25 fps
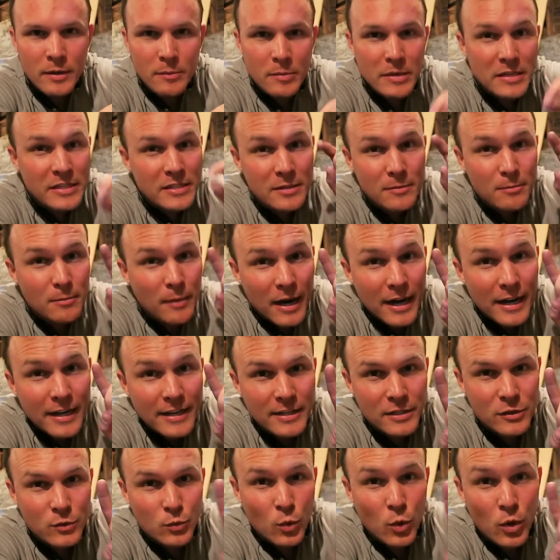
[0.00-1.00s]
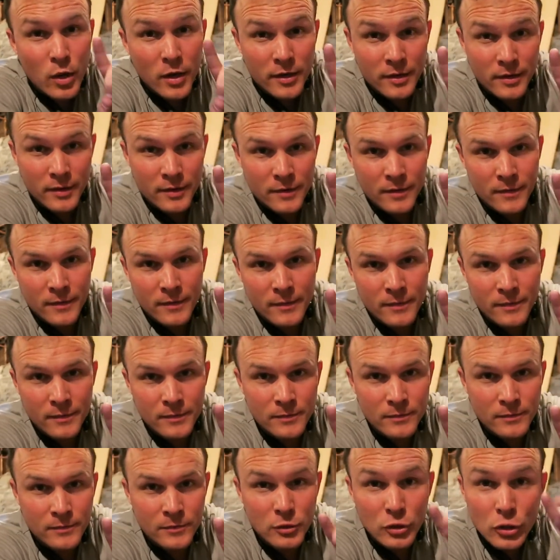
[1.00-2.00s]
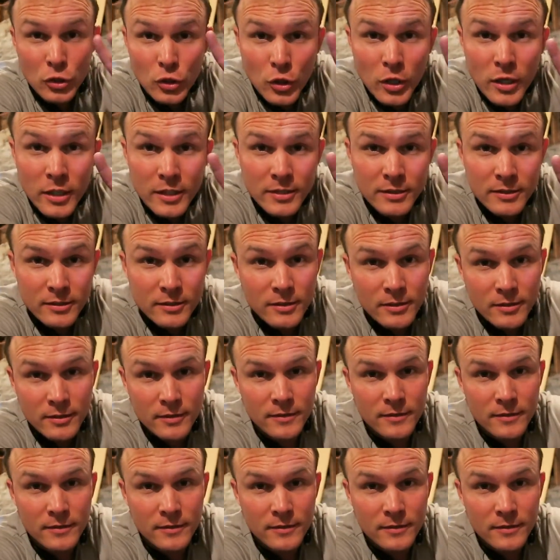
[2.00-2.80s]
Peace of mind is one. Trust,